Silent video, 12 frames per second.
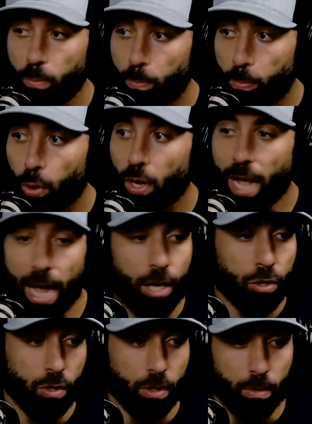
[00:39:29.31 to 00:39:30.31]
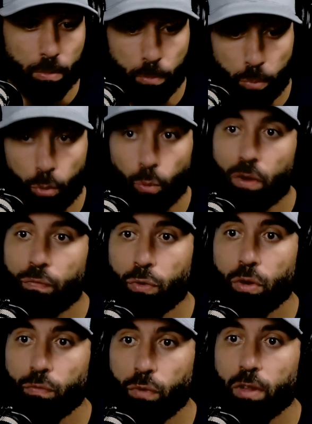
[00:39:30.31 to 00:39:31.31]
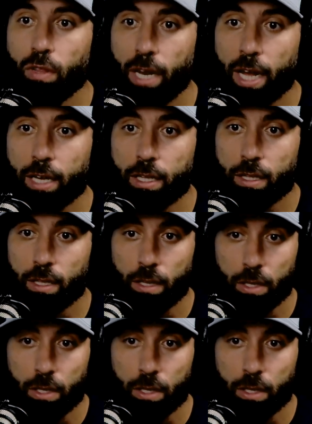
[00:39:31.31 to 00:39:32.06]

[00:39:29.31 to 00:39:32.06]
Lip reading: Put action. Put one foot in front of the next.